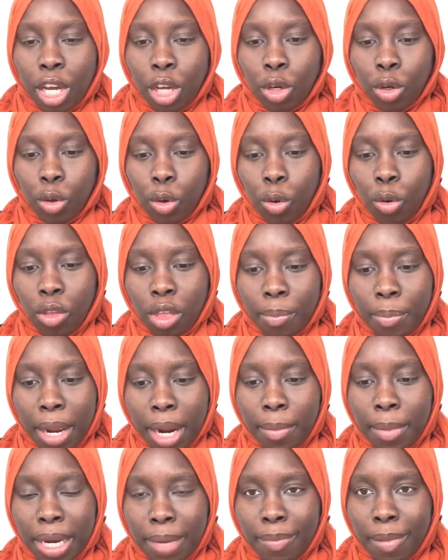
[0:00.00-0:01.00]
Do the bare
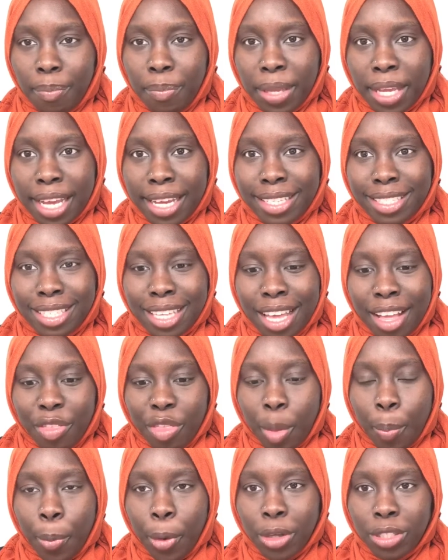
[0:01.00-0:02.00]
minimum because the
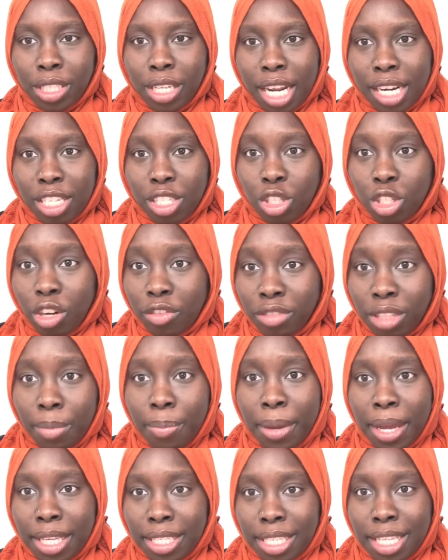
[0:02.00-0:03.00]
person that deserves the
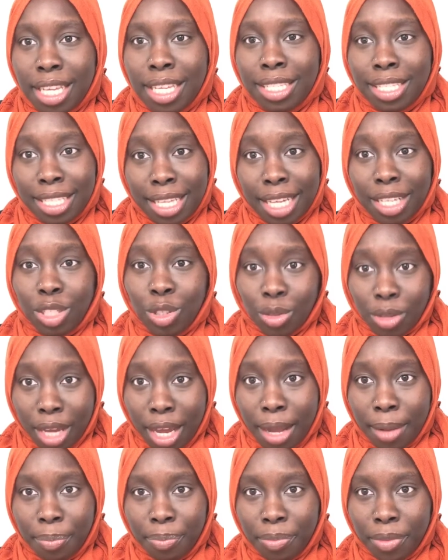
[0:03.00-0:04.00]
best is yet to
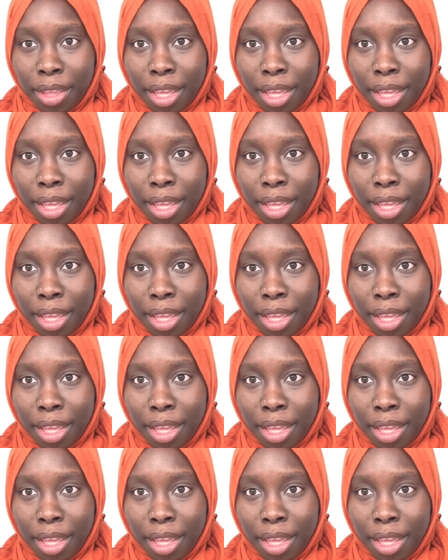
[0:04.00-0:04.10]
come.